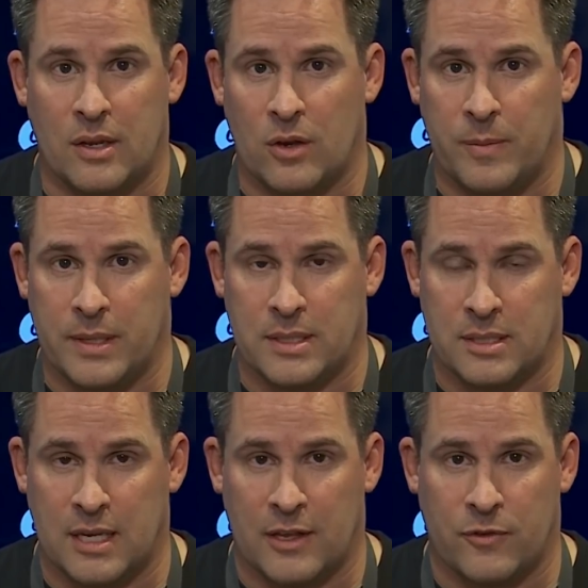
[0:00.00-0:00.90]
to know to be
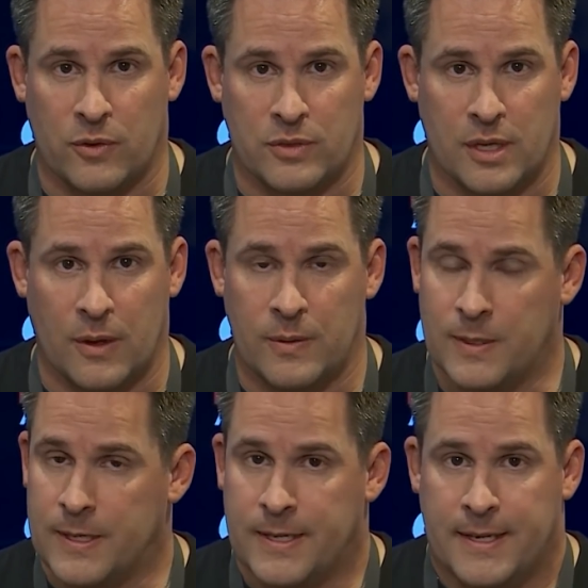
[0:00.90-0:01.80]
successful. So,
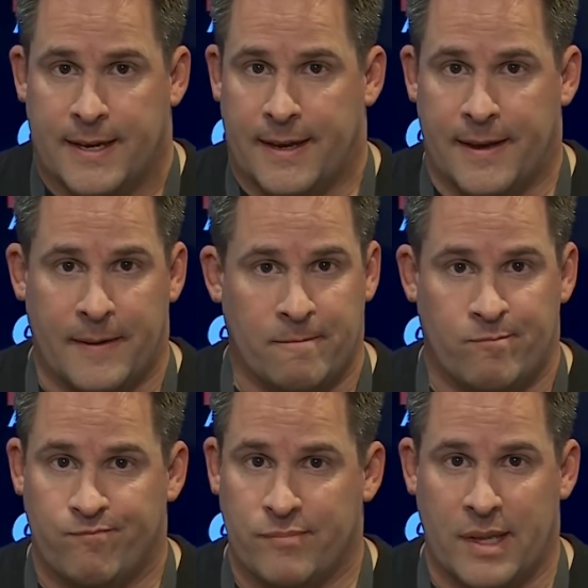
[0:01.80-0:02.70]

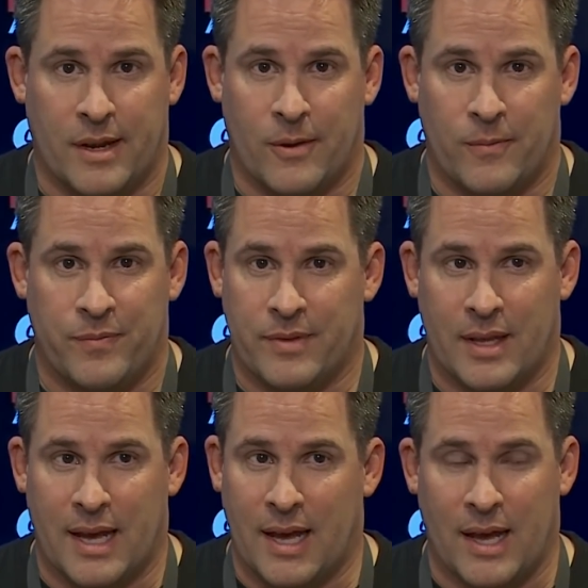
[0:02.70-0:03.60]
um, you know,
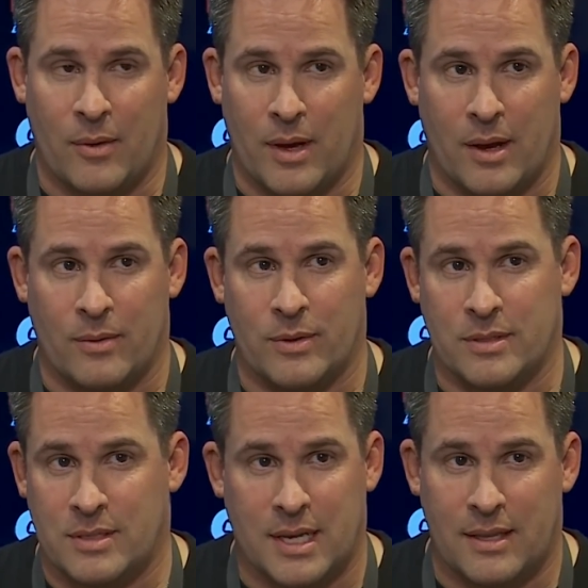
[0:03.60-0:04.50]
I, I, I,
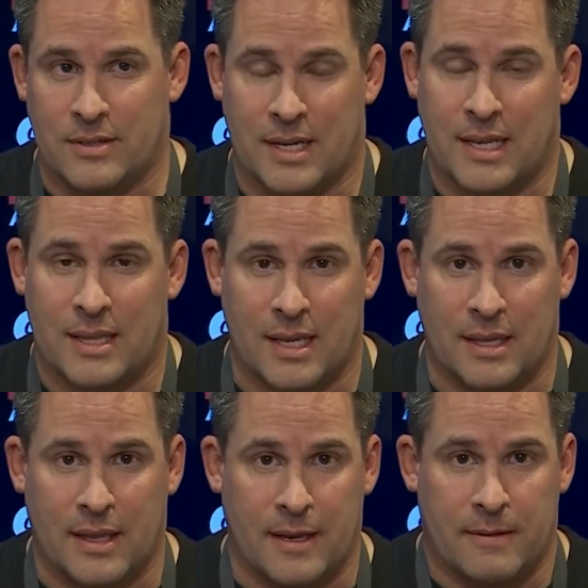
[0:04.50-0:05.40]
wouldn't say there's
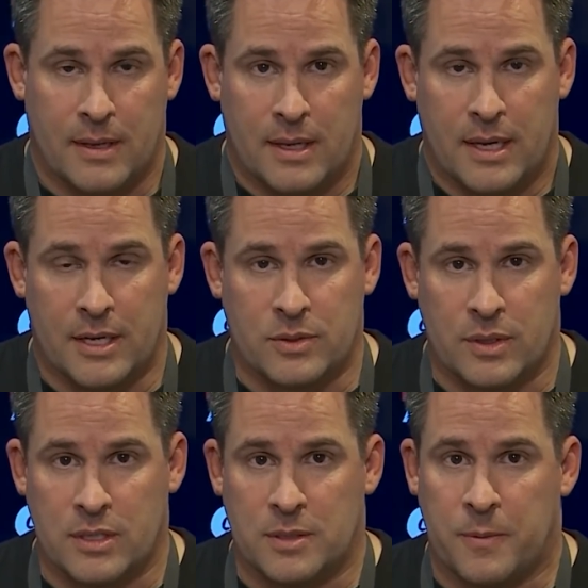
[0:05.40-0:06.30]
anything that has
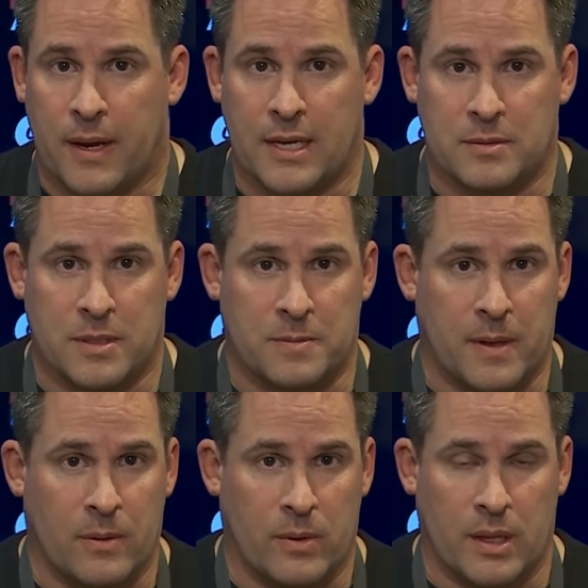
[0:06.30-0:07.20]
really surprised me. It's
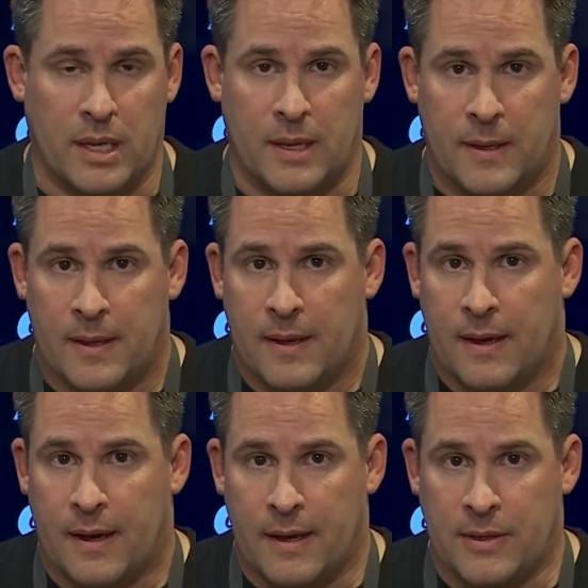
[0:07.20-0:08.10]
been a really
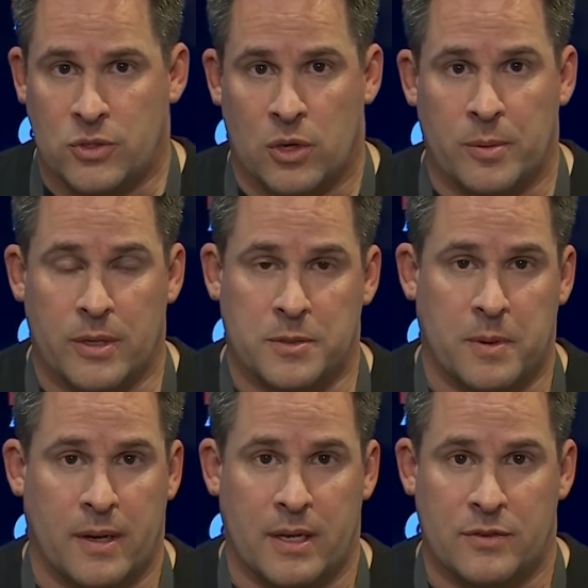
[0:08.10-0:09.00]
uh, enjoyable
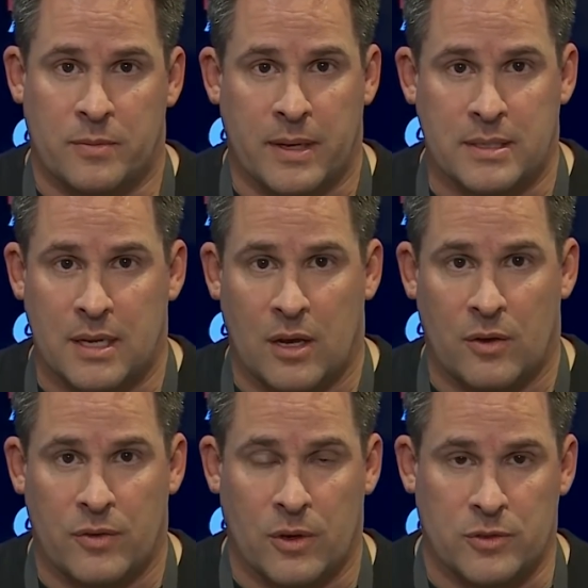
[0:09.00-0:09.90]
experience for
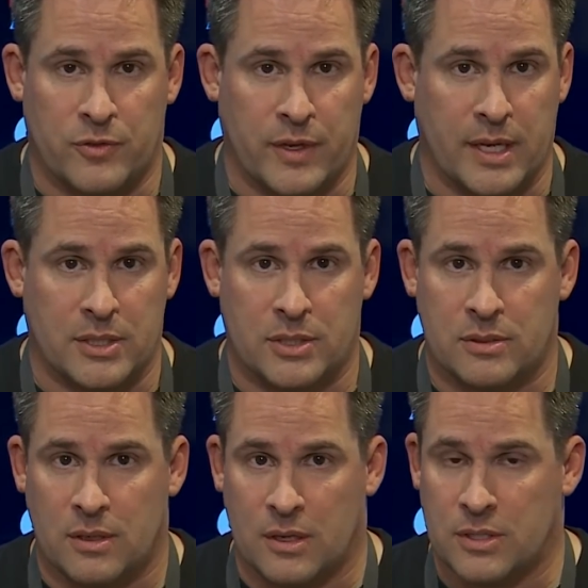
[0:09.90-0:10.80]
myself, Coach
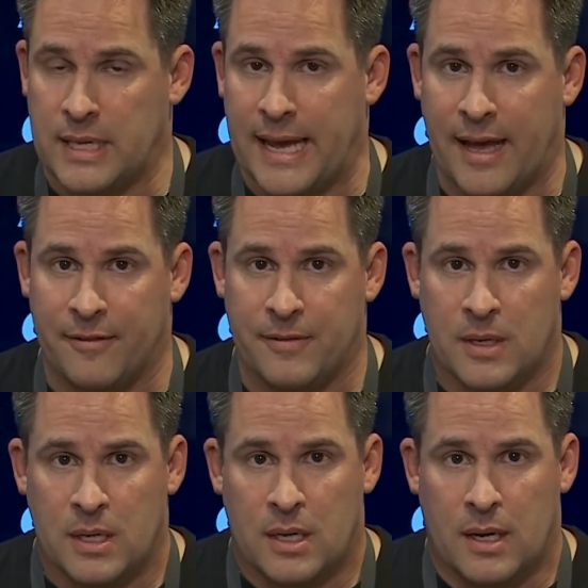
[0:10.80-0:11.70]
Fish, our staff
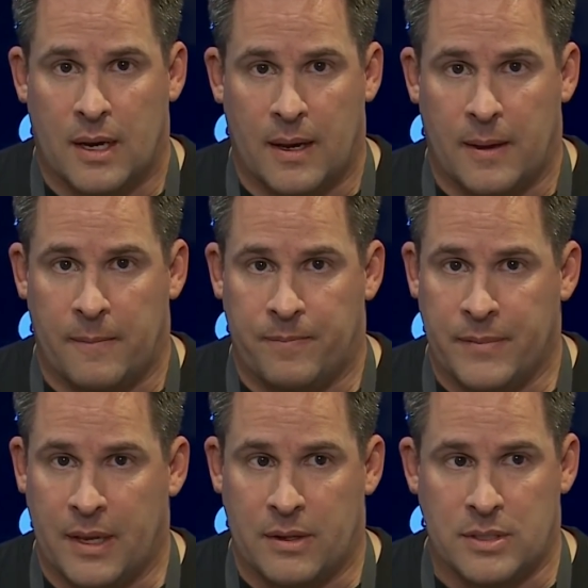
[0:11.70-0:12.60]
um,
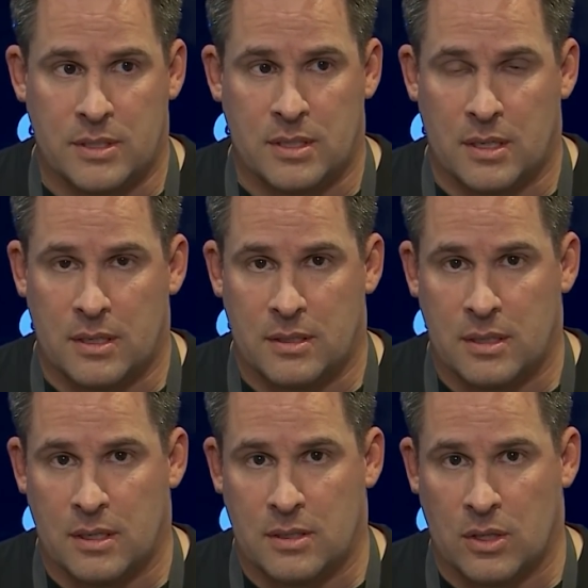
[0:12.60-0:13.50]
you know, just to,
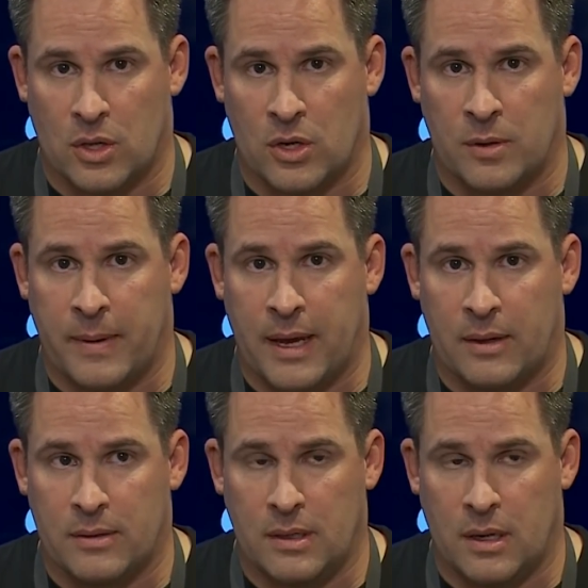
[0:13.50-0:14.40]
to, to learn
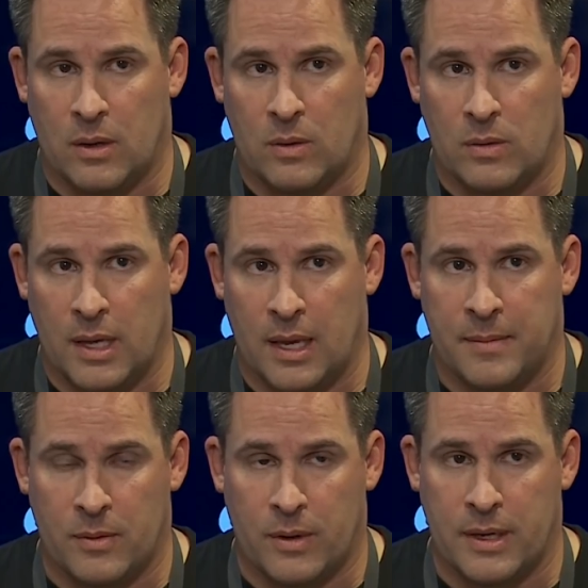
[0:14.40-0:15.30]
about, you know,
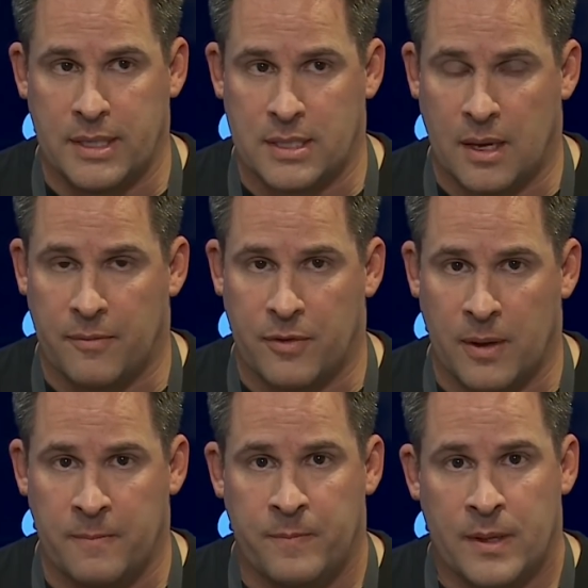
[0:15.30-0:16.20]
him and where he's come
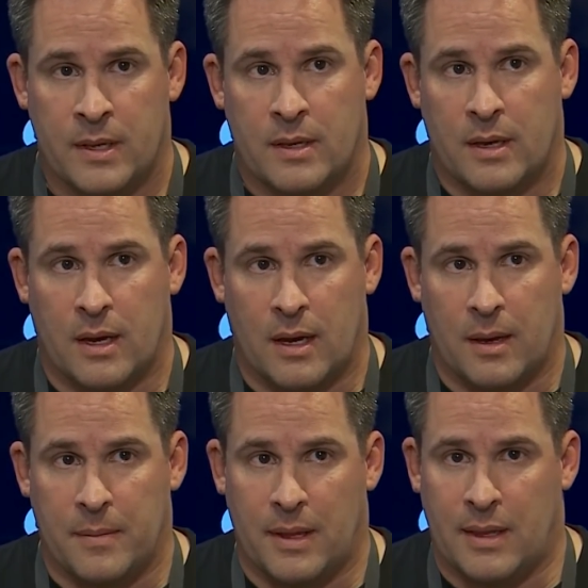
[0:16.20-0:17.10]
from,
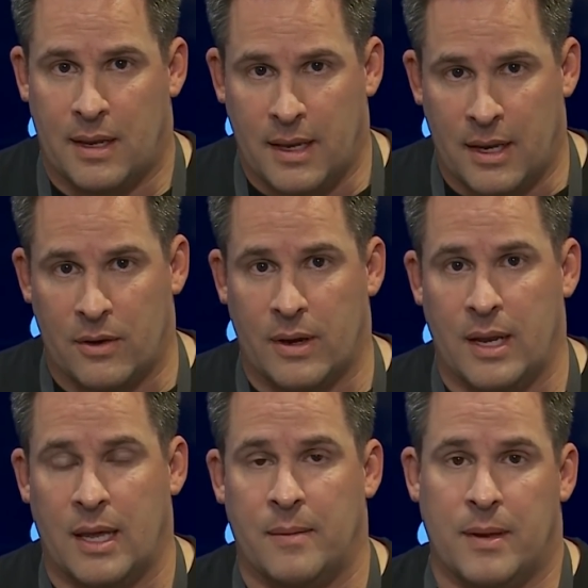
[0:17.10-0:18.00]
um, and then
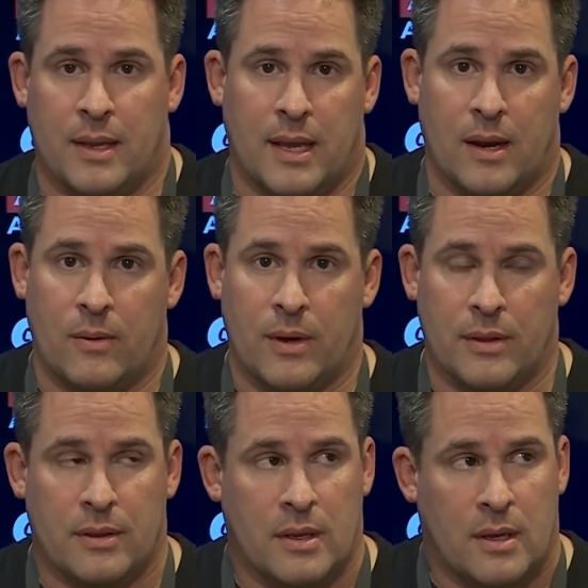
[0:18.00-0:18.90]
integrate him in there
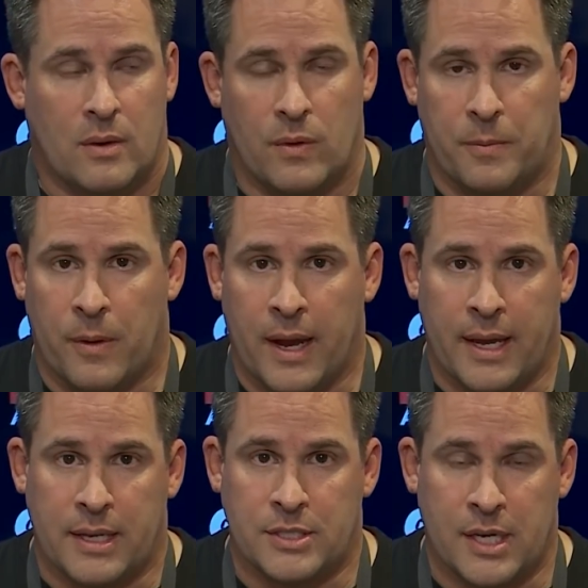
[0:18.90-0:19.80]
with, with
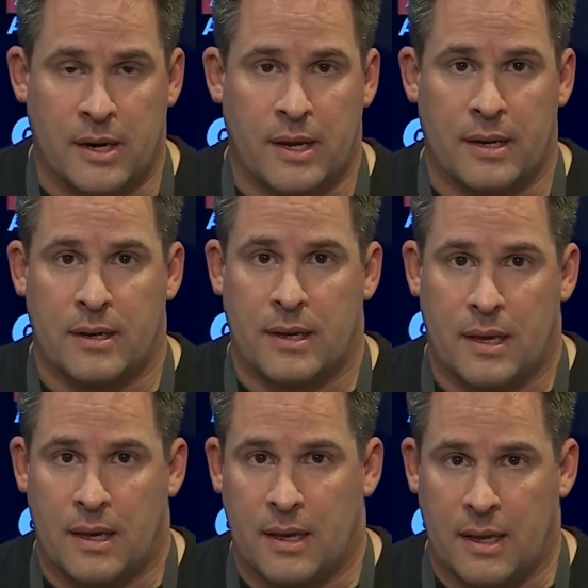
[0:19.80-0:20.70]
Brian and Jarrett, uh,
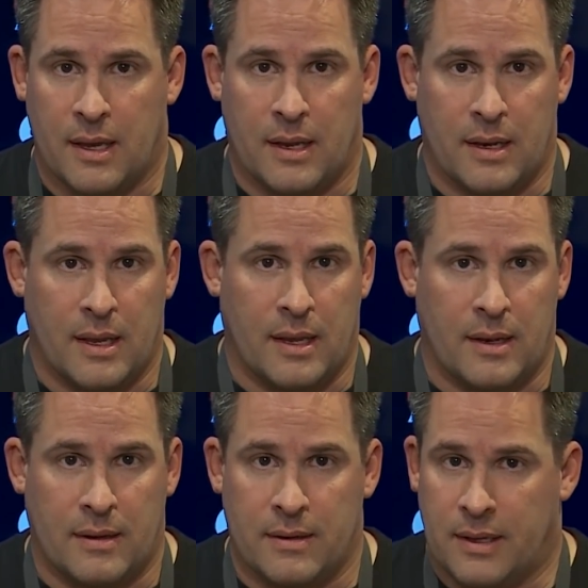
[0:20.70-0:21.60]
and,
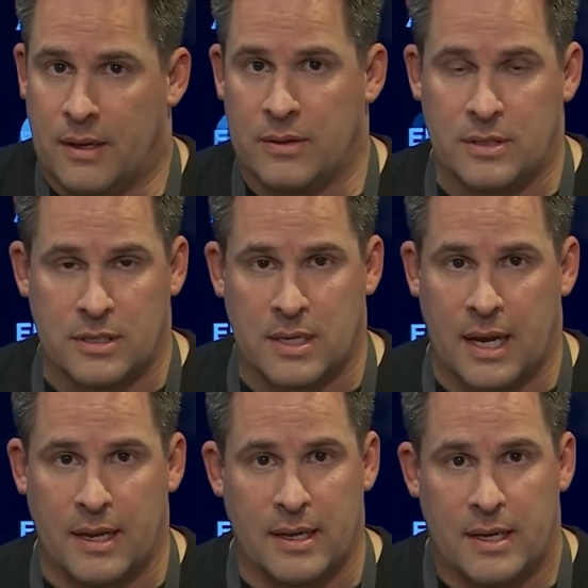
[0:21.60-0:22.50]
and, you know, just
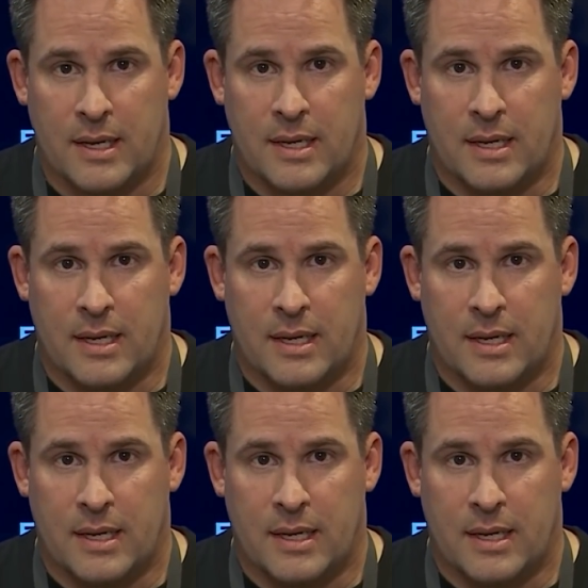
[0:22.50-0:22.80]
kind of